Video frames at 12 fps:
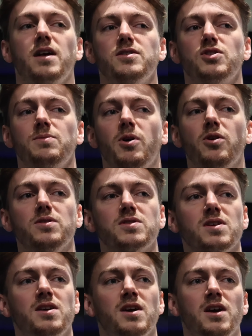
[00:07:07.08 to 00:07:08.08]
like gym owners,
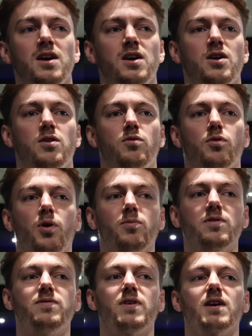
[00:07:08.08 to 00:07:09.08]
will
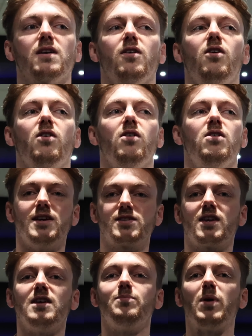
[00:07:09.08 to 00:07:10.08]
probably think, oh,
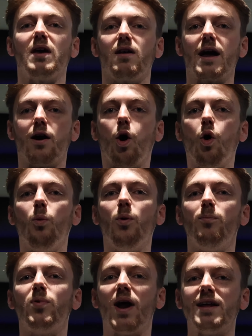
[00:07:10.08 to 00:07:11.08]
let's keep it like all
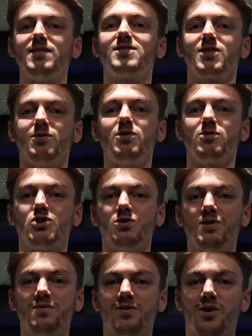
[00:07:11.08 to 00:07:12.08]
one brand so it looks
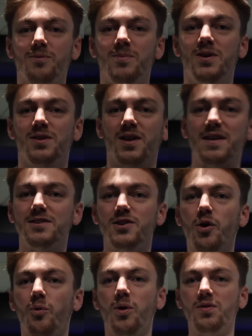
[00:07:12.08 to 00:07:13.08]
uniform. Like they
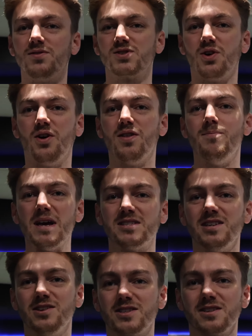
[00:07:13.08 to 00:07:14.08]
don't want sort of the
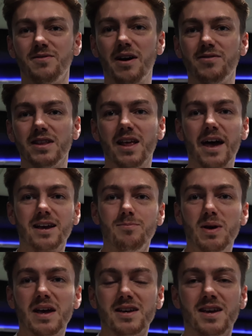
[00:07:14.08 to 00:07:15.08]
messiness of having like a
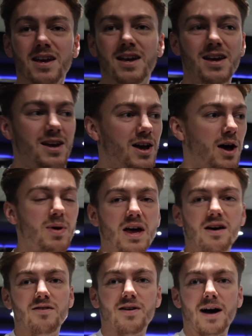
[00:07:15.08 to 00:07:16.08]
bit
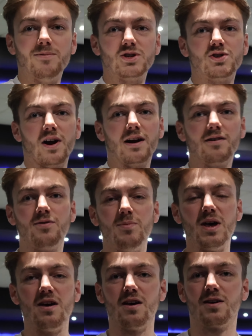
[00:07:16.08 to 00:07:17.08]
of hammer strength, a
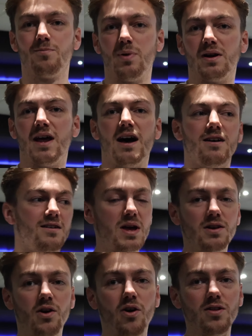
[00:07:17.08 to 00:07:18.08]
bit of Panata, a
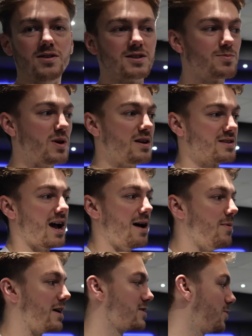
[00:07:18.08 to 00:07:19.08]
bit of Nautilus, a bit of
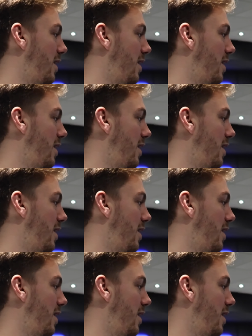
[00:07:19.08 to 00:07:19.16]
Cybex,